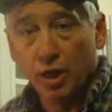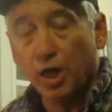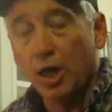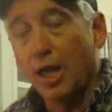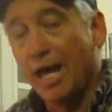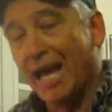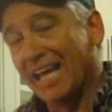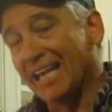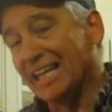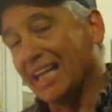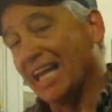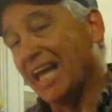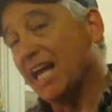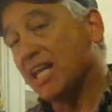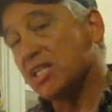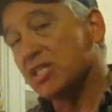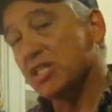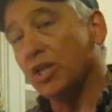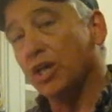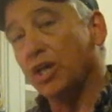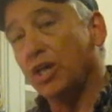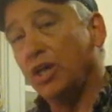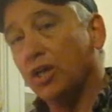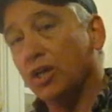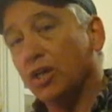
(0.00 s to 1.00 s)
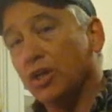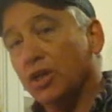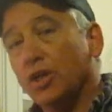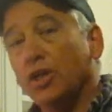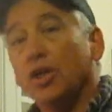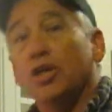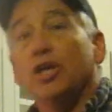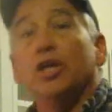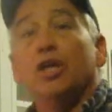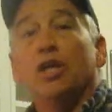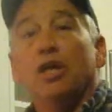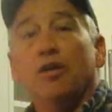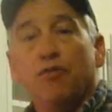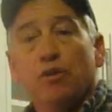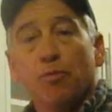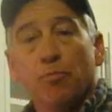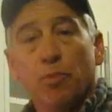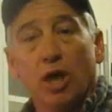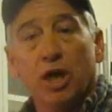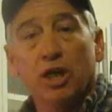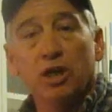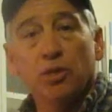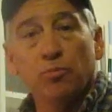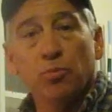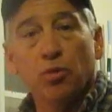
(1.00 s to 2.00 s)
And lastly, if you buy
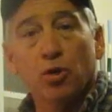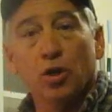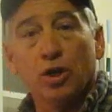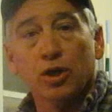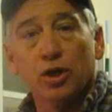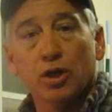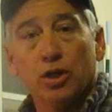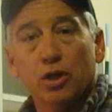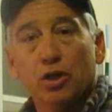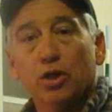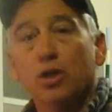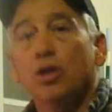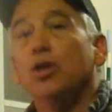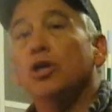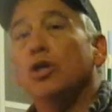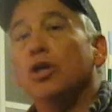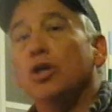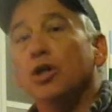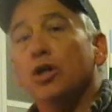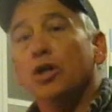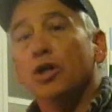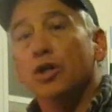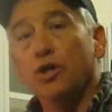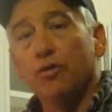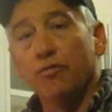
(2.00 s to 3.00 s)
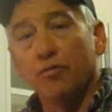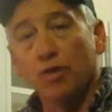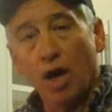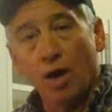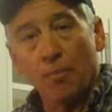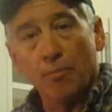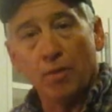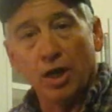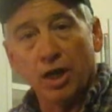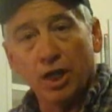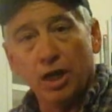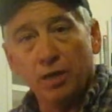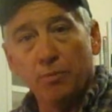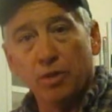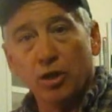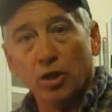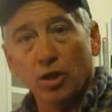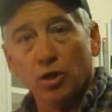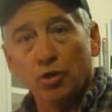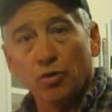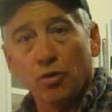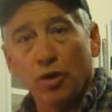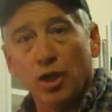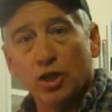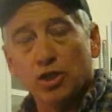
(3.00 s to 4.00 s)
the book, you've got my email
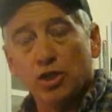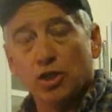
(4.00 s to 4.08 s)
address.